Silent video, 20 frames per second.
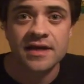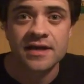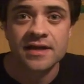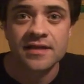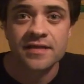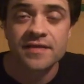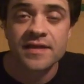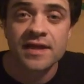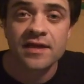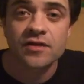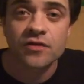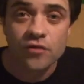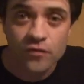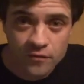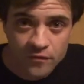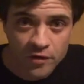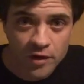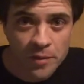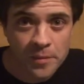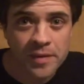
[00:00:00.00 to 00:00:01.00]
And thank
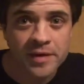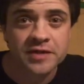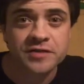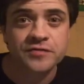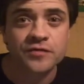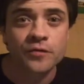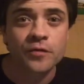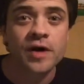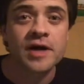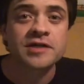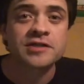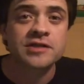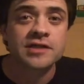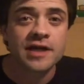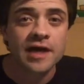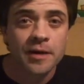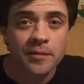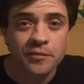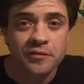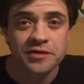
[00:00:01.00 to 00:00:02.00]
you very much for
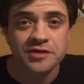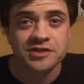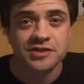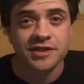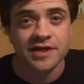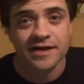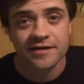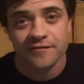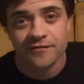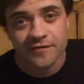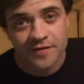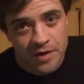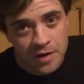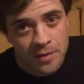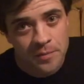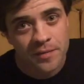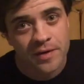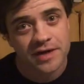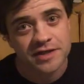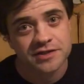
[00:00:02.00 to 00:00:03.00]
watching. I appreciate it
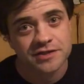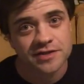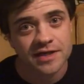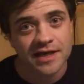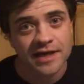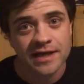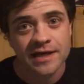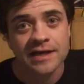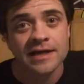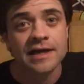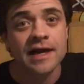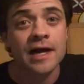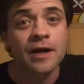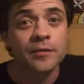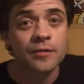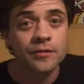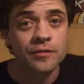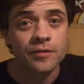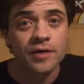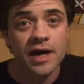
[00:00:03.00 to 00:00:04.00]
very much, and I
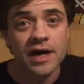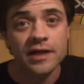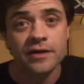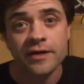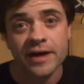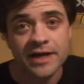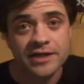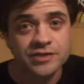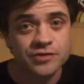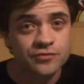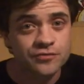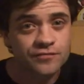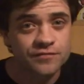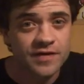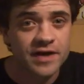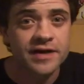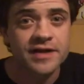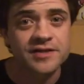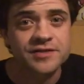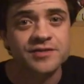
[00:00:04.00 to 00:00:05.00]
will holler at you
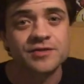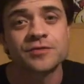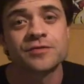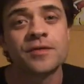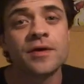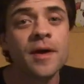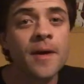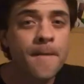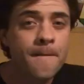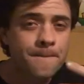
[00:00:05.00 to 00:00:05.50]
very soon.